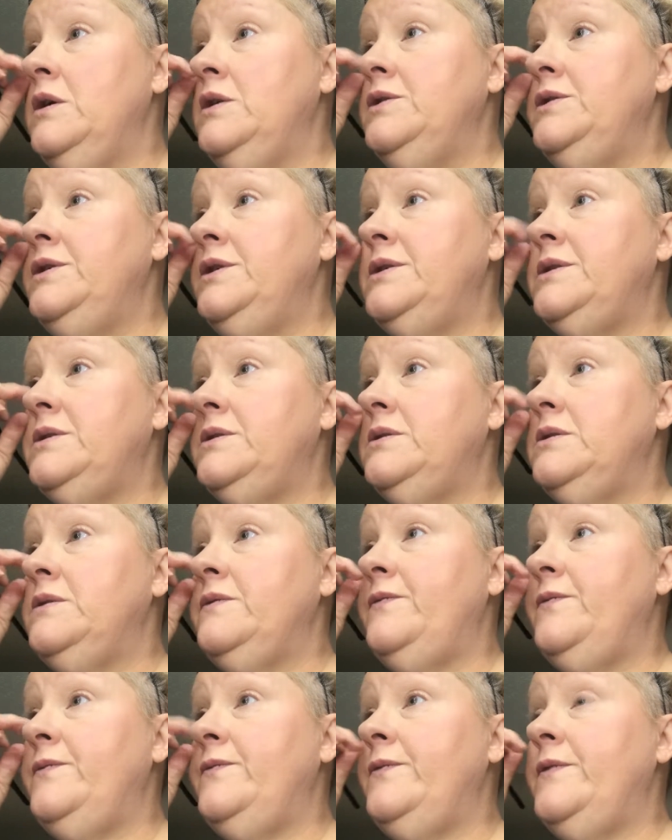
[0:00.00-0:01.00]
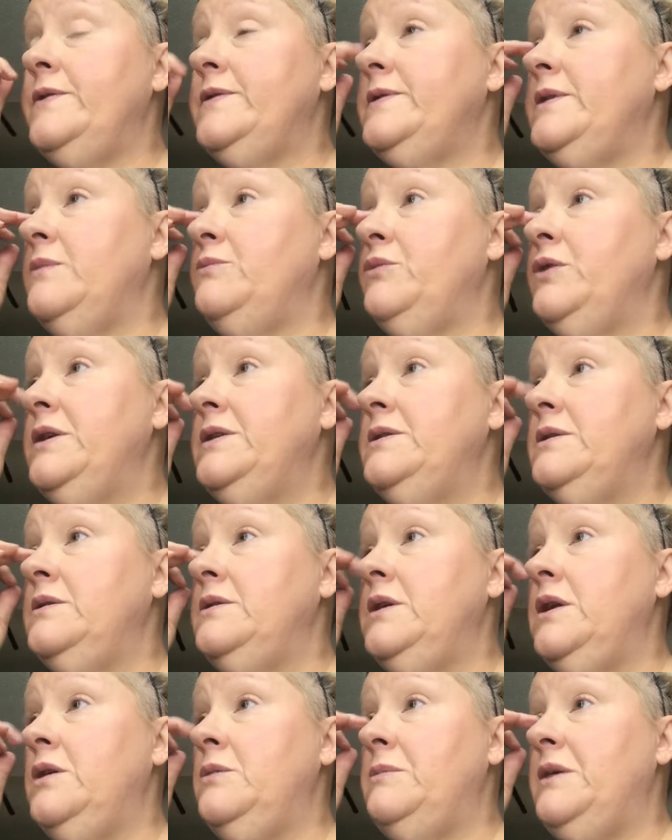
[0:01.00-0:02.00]
just for some
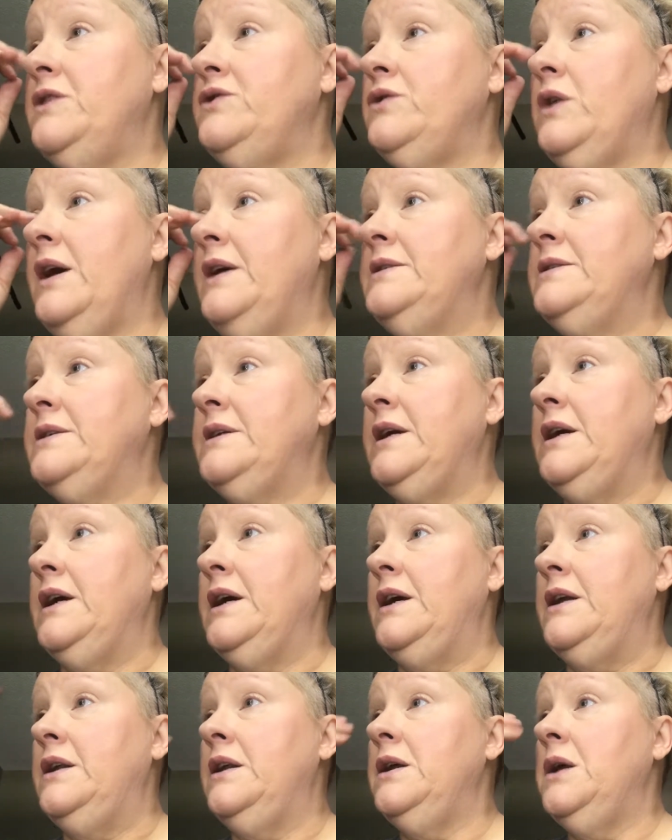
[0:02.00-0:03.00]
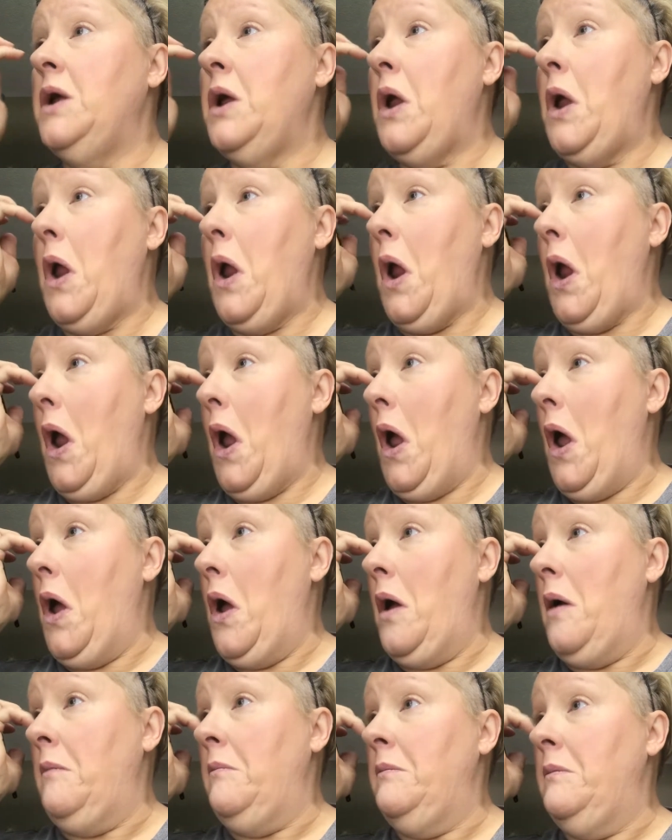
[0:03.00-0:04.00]
reason, my dry skin,
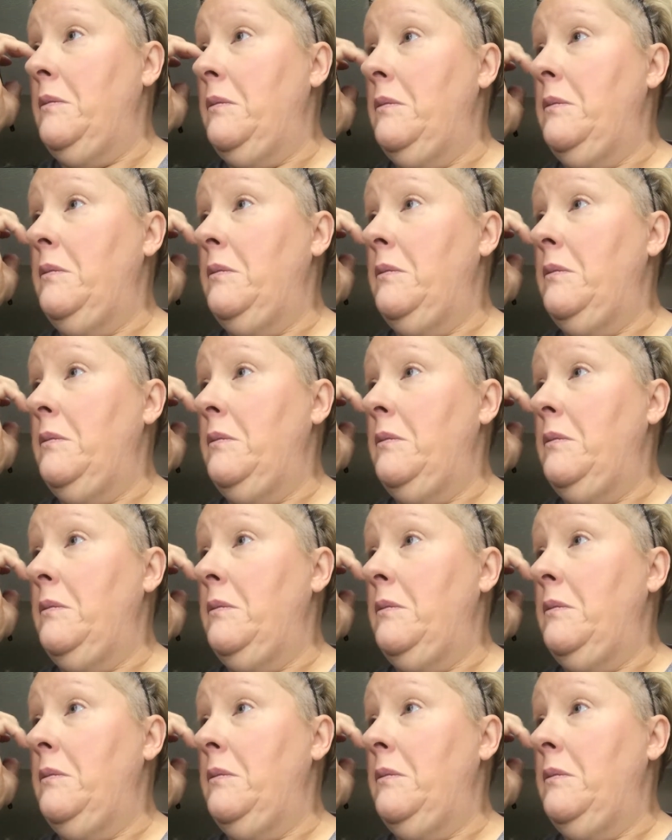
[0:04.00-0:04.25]
and